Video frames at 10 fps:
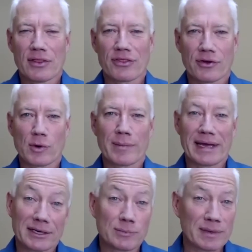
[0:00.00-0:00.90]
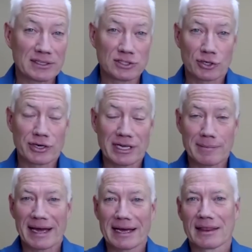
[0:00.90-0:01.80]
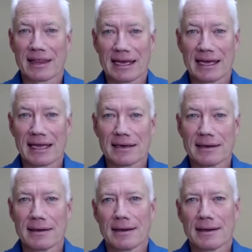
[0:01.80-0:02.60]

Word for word: thermal management journey back then